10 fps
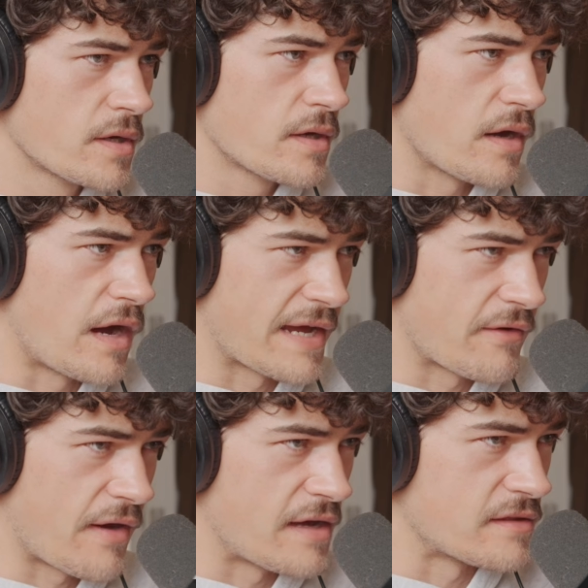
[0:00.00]
I
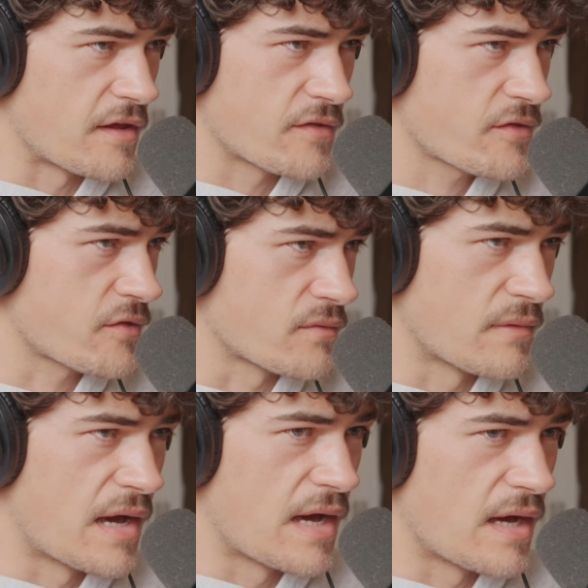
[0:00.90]
created this,
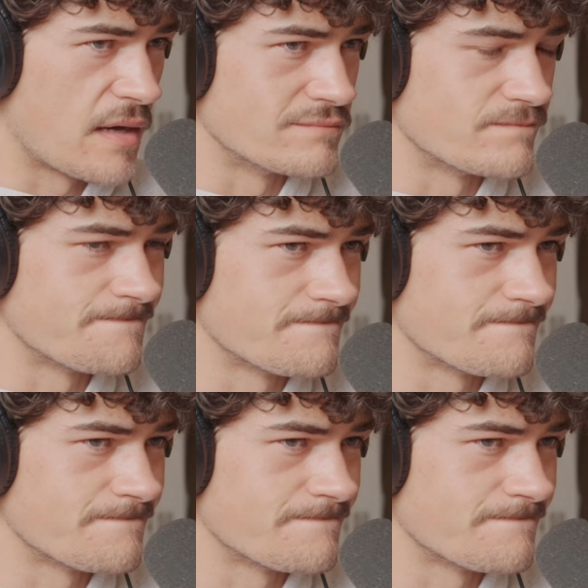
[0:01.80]
well,